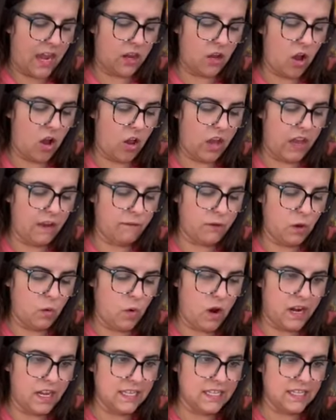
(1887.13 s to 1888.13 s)
And y'all, if
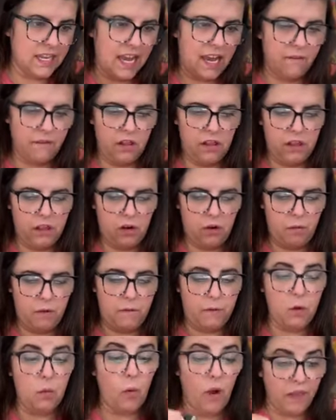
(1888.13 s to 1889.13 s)
you want to save a little,
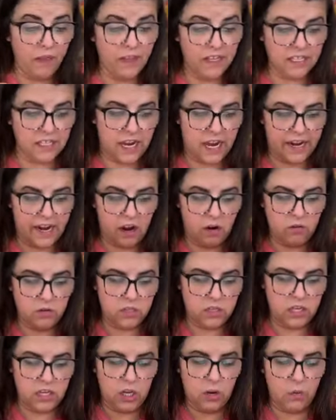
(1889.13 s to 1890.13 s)
if you want this cut
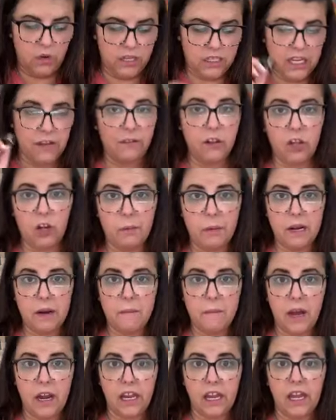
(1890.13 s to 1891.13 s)
out and you want to save a little bit
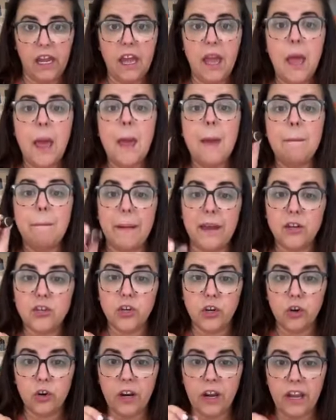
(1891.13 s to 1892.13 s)
of money, make
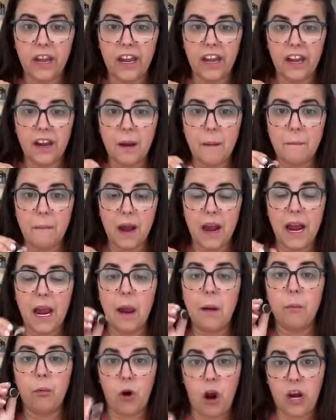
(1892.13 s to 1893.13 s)
sure you're in
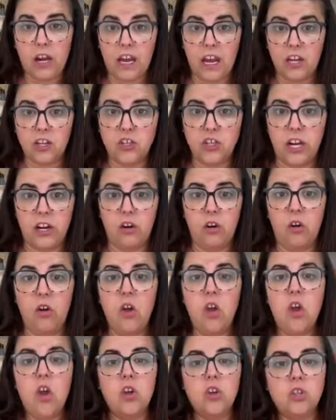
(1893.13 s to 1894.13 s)
my broadcast channel.